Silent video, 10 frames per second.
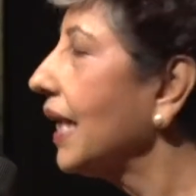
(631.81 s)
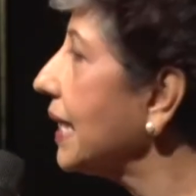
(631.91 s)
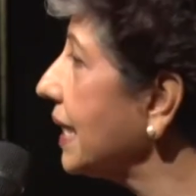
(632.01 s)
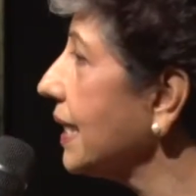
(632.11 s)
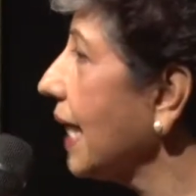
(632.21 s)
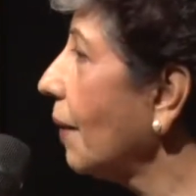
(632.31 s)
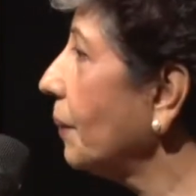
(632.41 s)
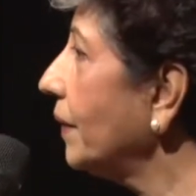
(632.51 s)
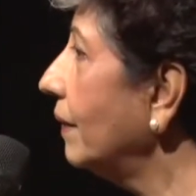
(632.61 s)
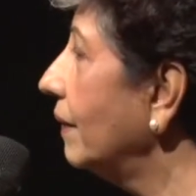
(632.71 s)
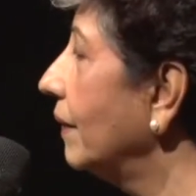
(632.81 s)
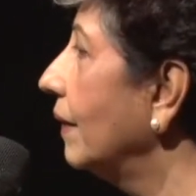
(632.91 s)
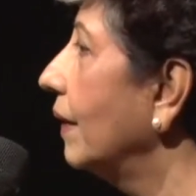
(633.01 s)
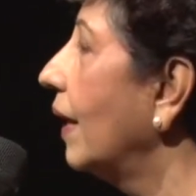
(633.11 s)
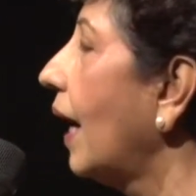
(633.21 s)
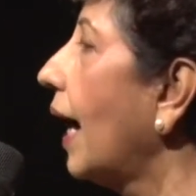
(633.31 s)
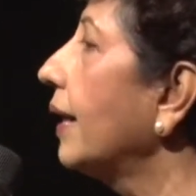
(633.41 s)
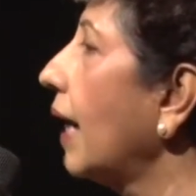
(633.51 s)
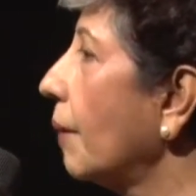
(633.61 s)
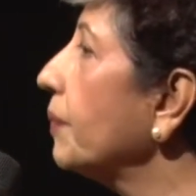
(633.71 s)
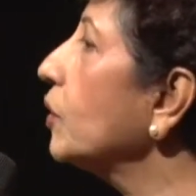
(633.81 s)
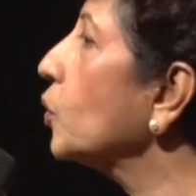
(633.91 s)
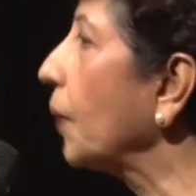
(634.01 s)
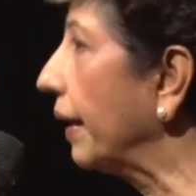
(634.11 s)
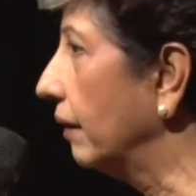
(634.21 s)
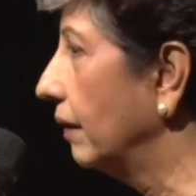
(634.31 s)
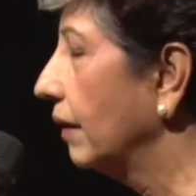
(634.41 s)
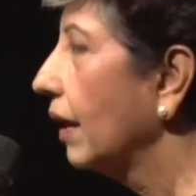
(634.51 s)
It did happen and happened well.